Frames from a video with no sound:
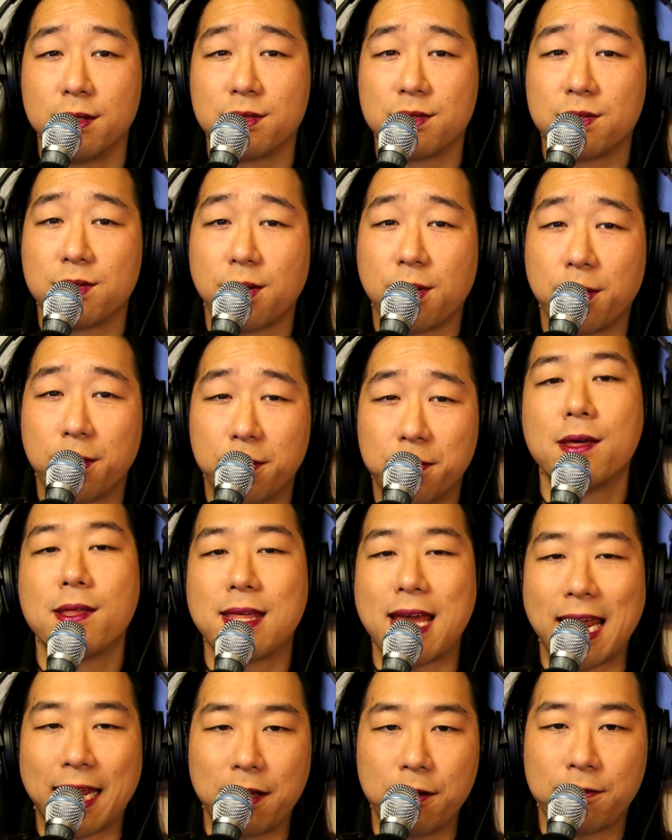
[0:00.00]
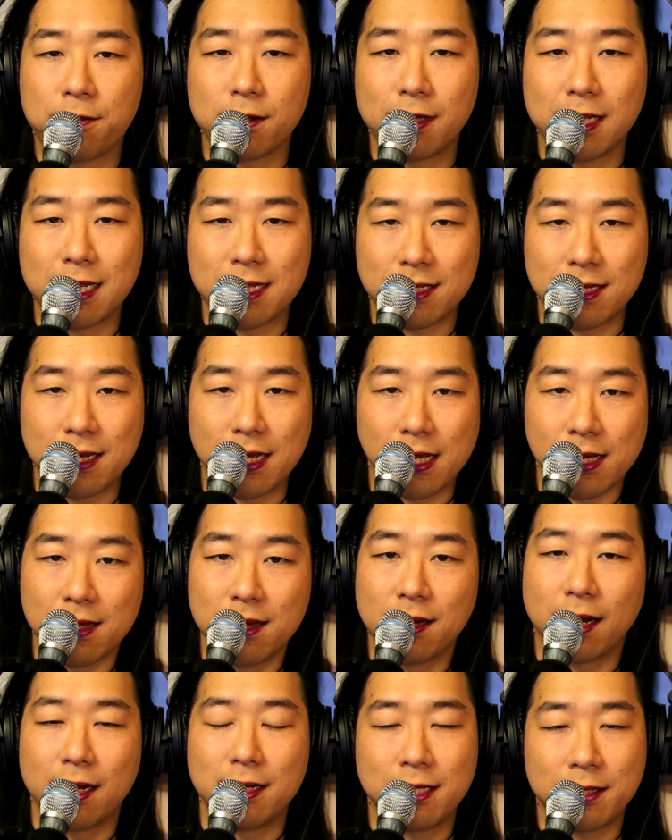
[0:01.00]
So, thank you for listening.
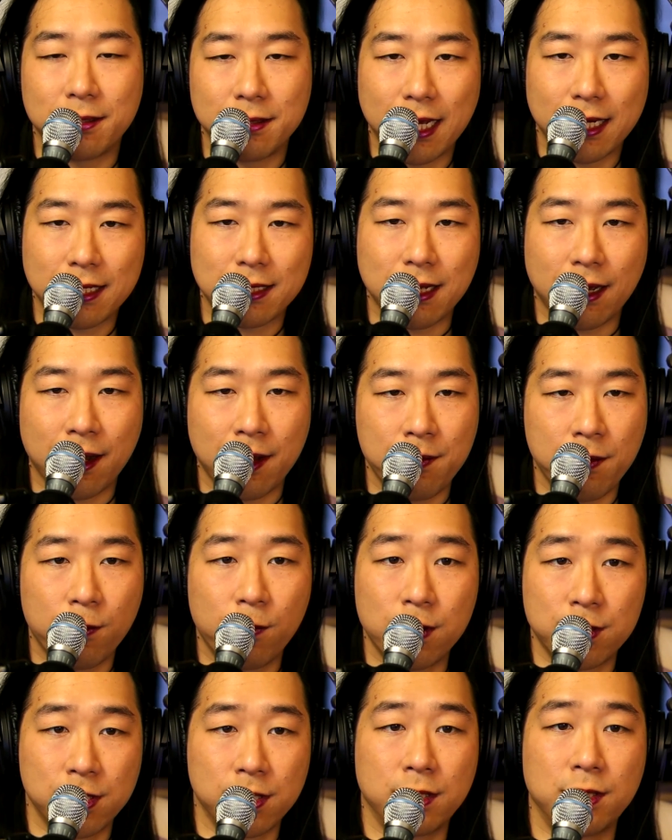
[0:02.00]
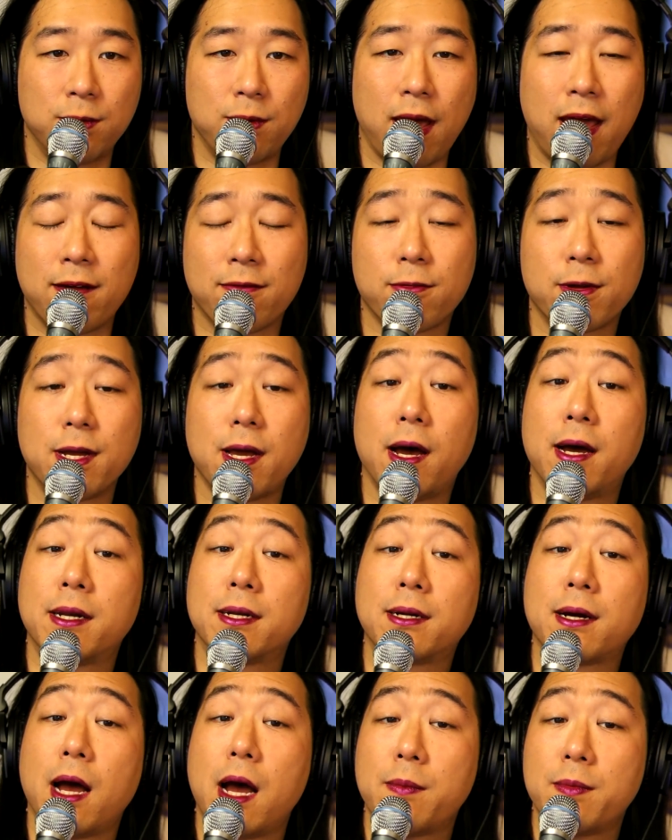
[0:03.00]
Until next time, wishing you every
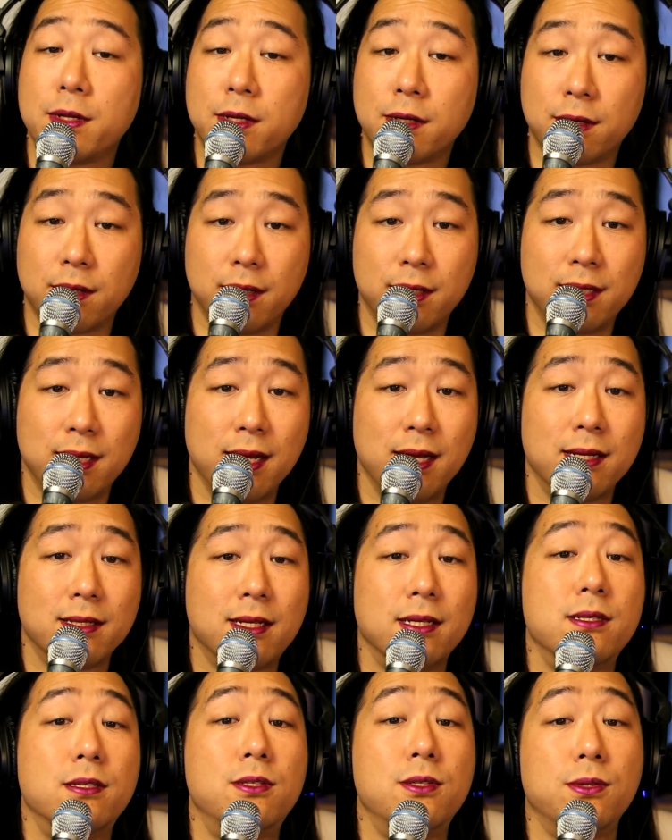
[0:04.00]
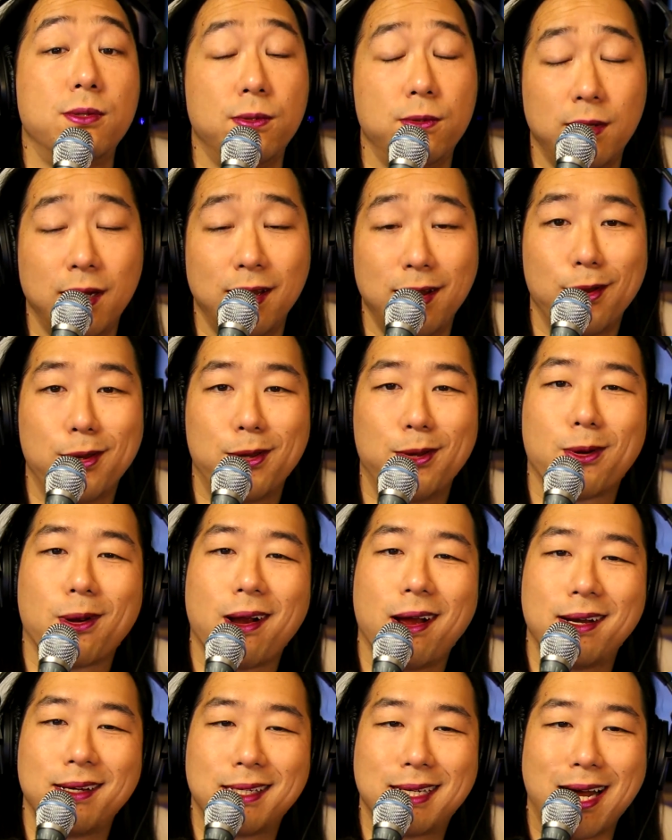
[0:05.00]
uncommon good to do your
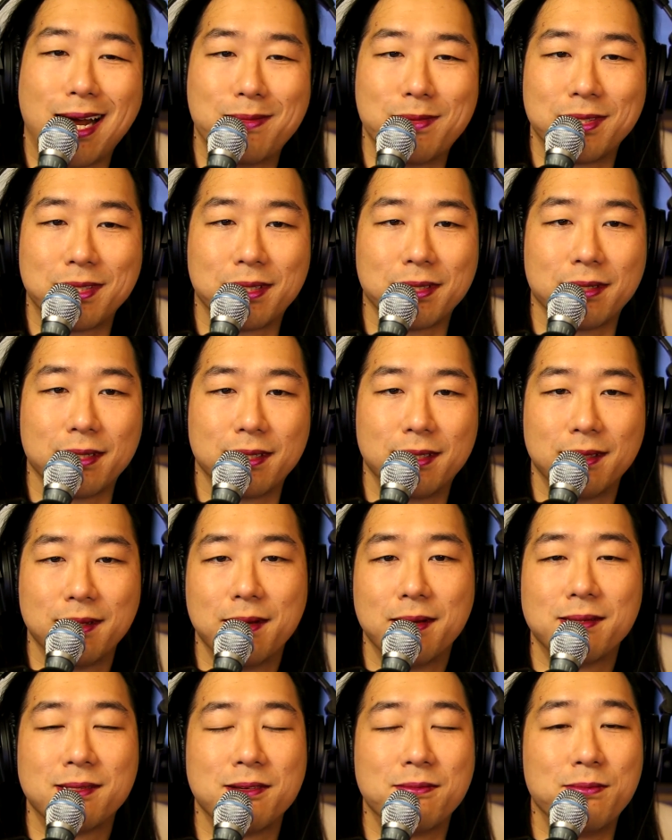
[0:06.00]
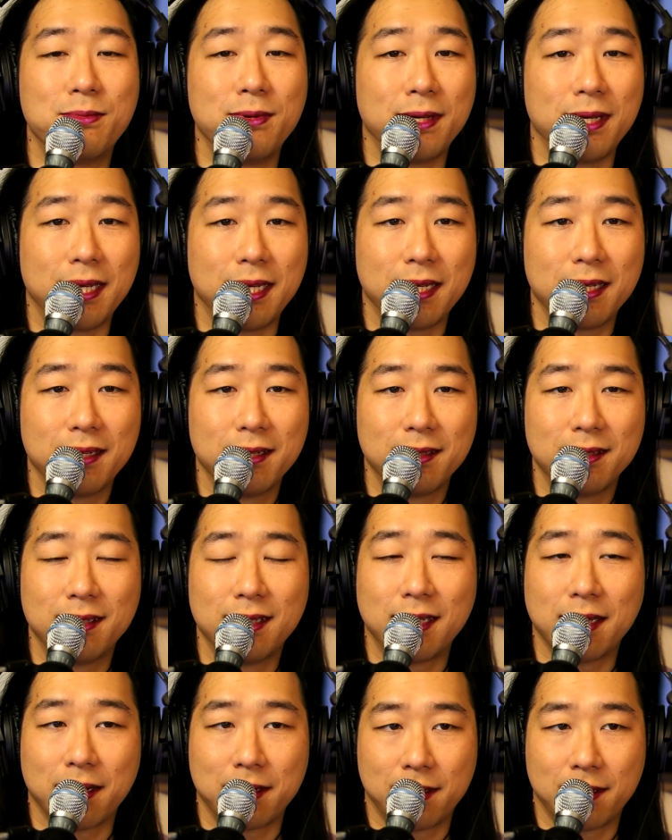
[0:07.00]
uncommon good, to be
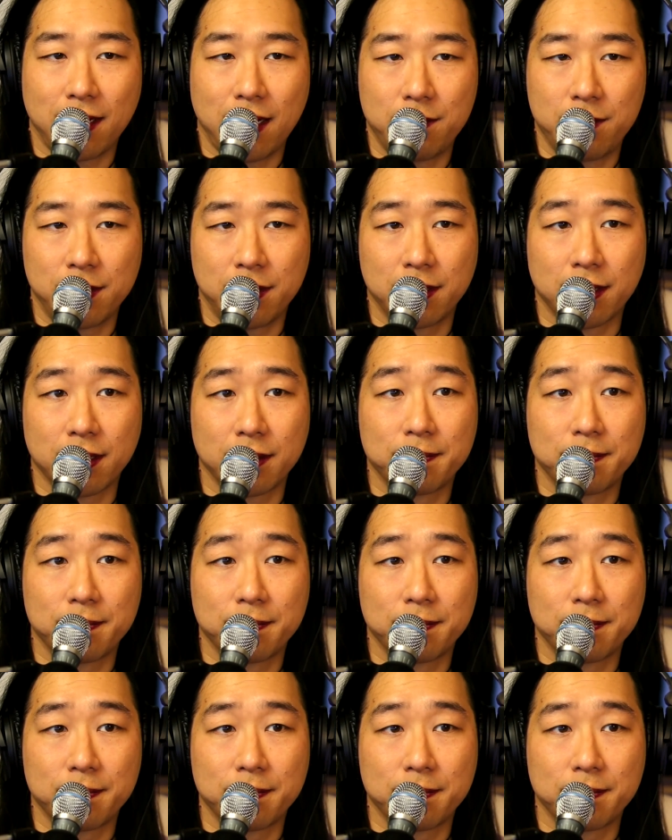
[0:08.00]
the uncommon good.